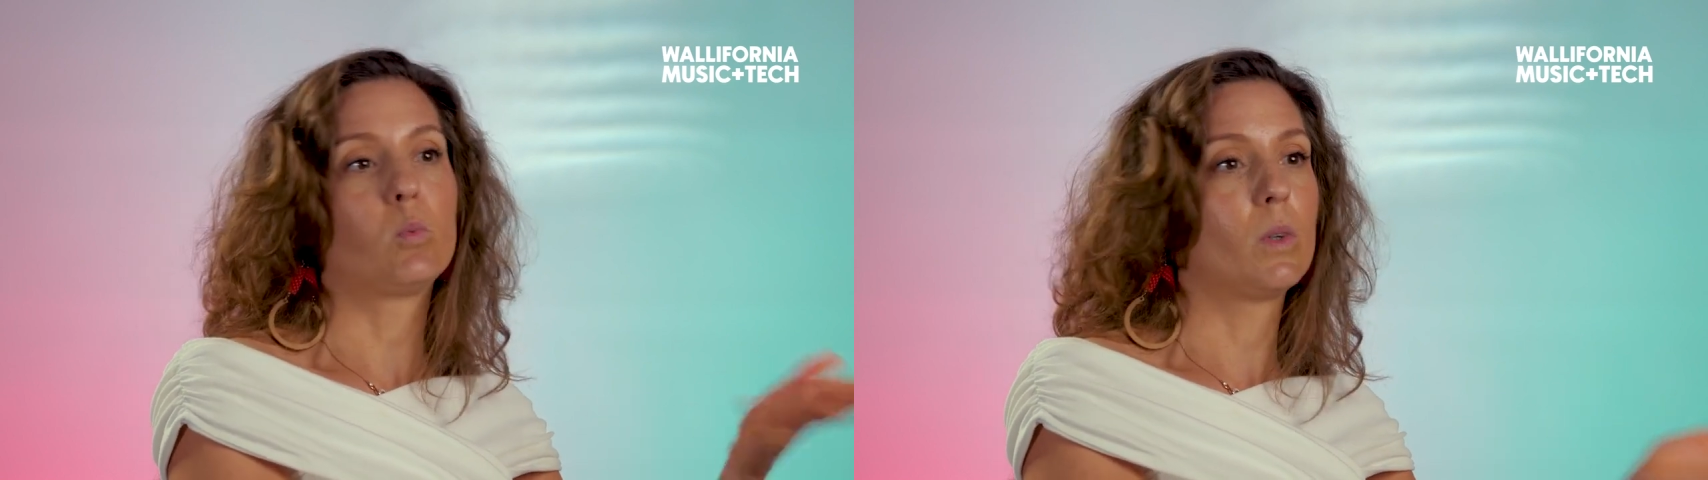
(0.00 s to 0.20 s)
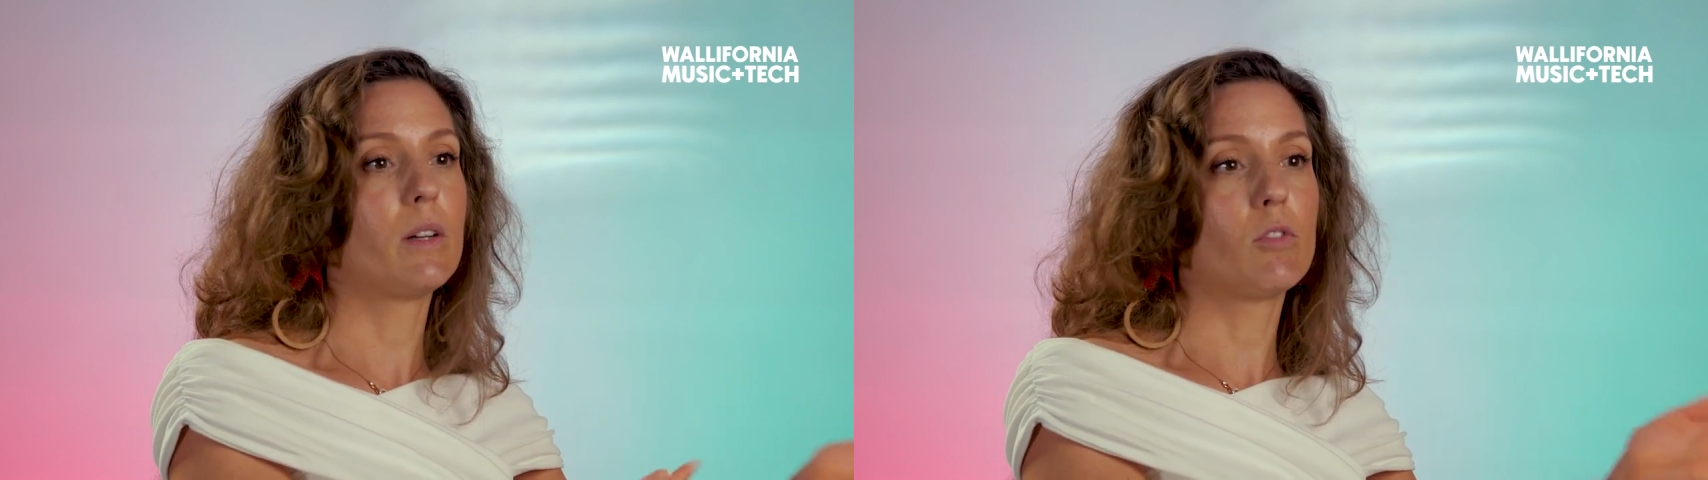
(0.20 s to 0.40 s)

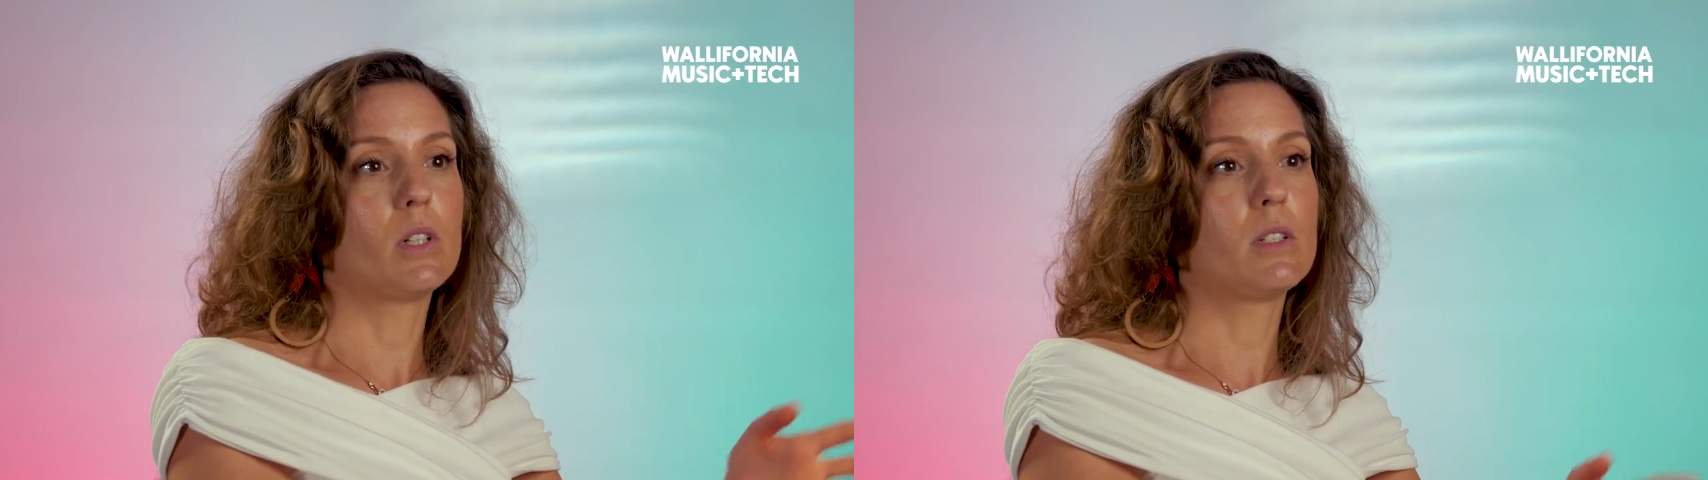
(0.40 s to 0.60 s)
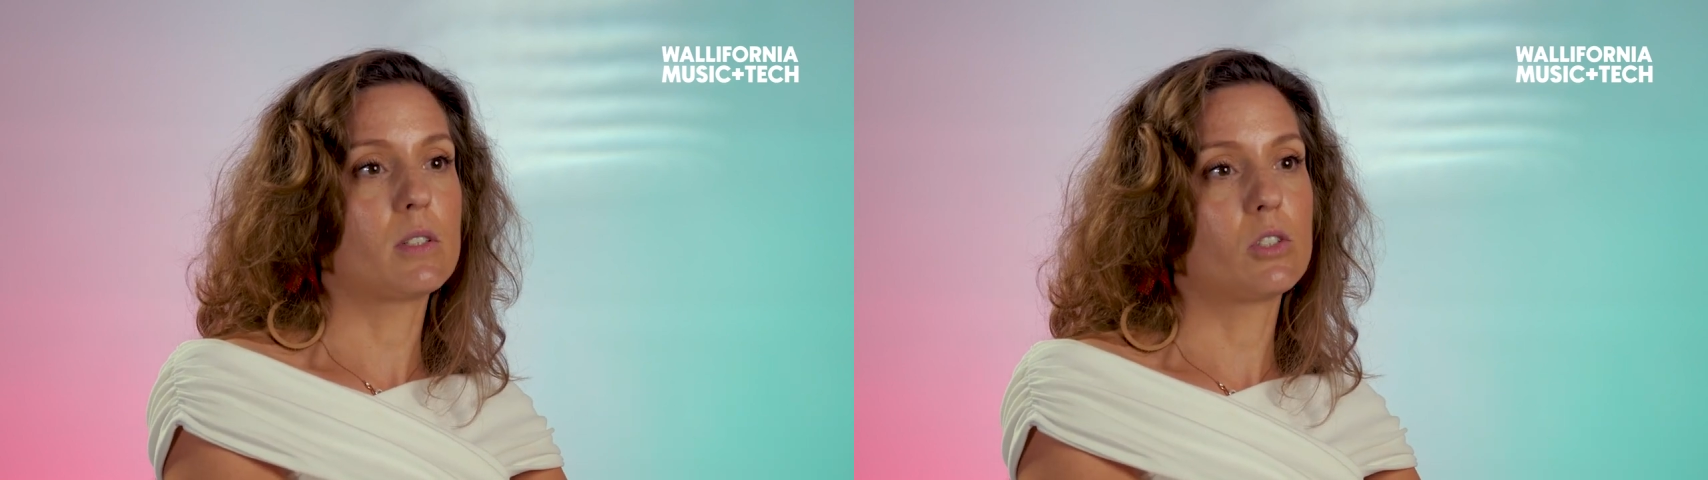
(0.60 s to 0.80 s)
whatever
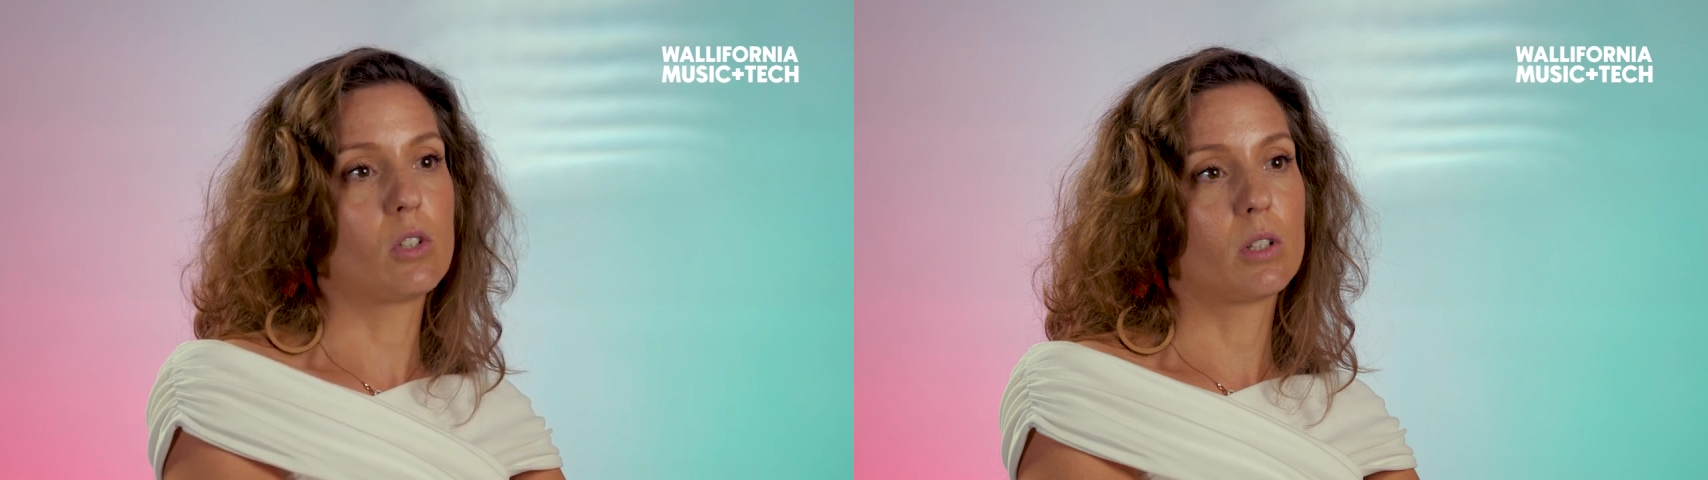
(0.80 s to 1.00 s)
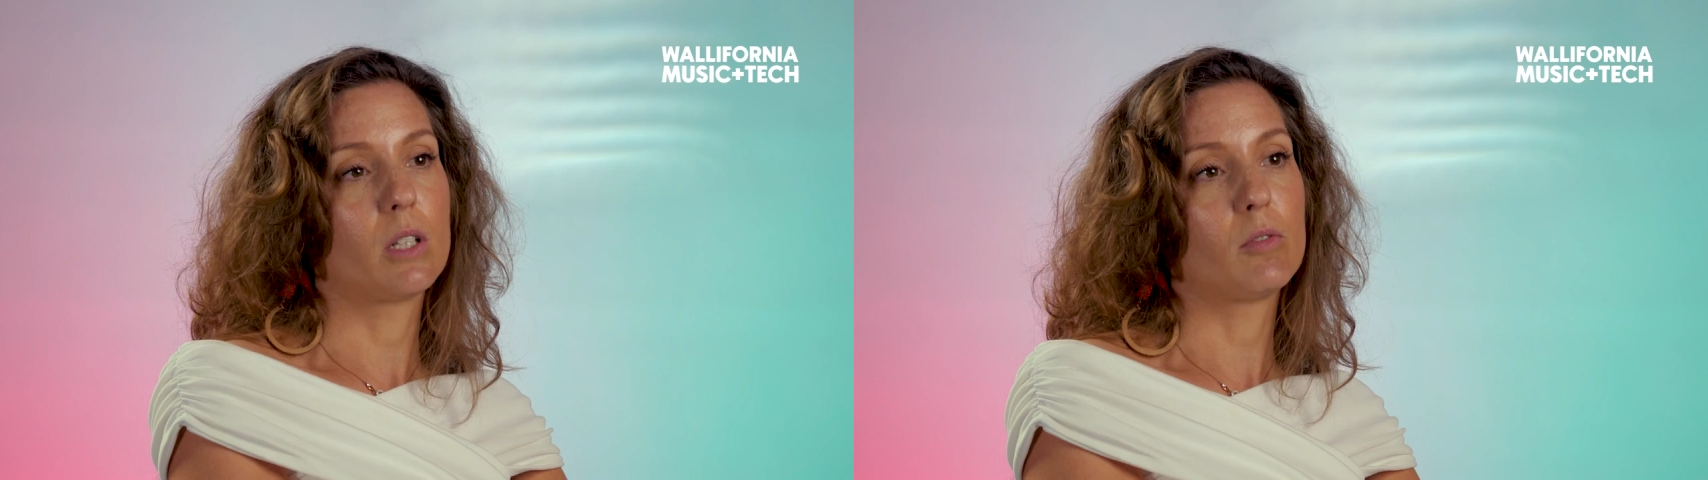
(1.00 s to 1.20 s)
it is that
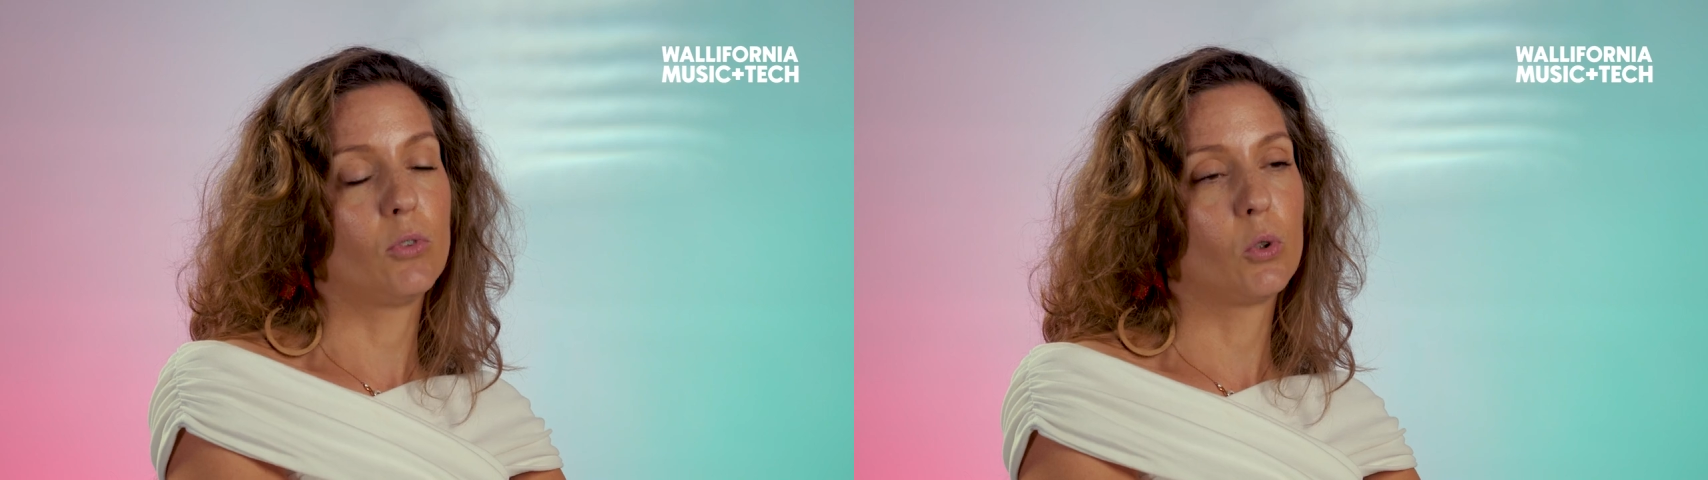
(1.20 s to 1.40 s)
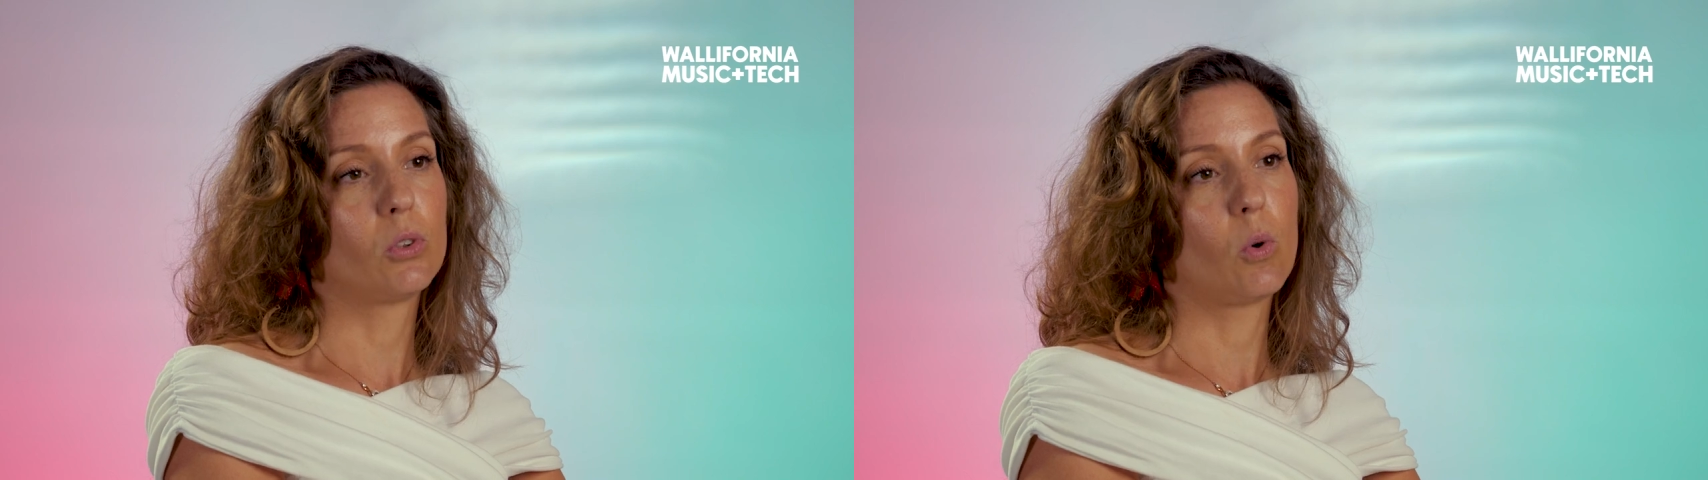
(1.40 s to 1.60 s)
you're looking
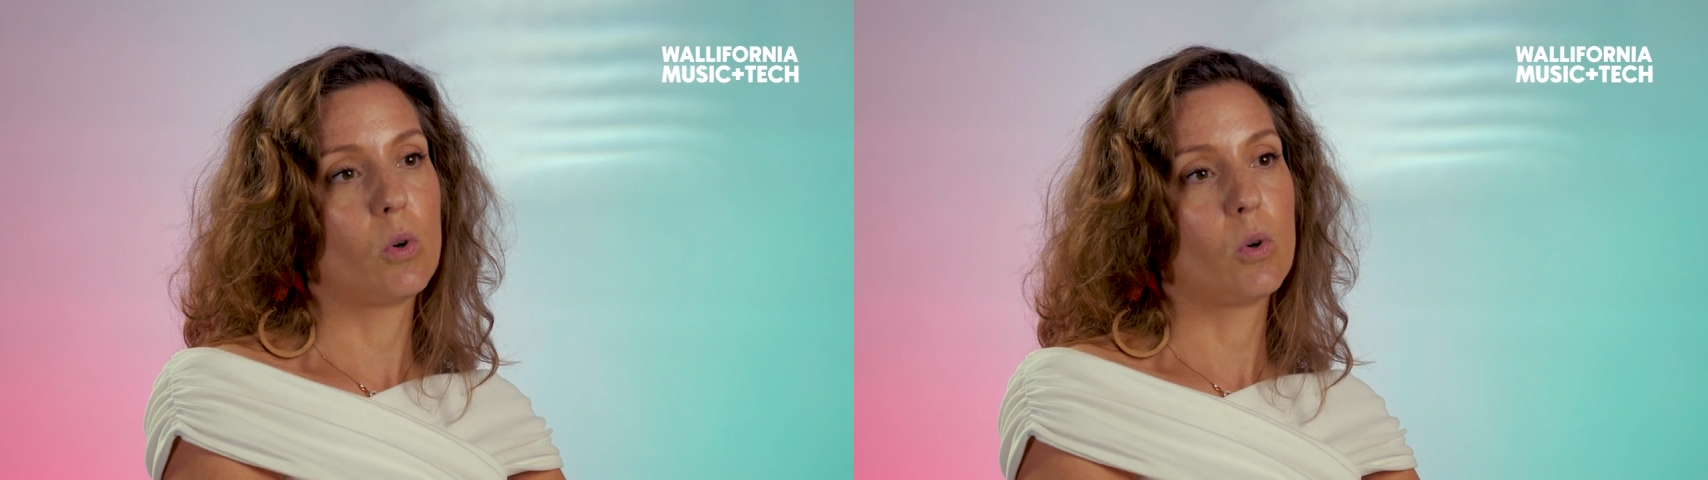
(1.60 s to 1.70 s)
for in the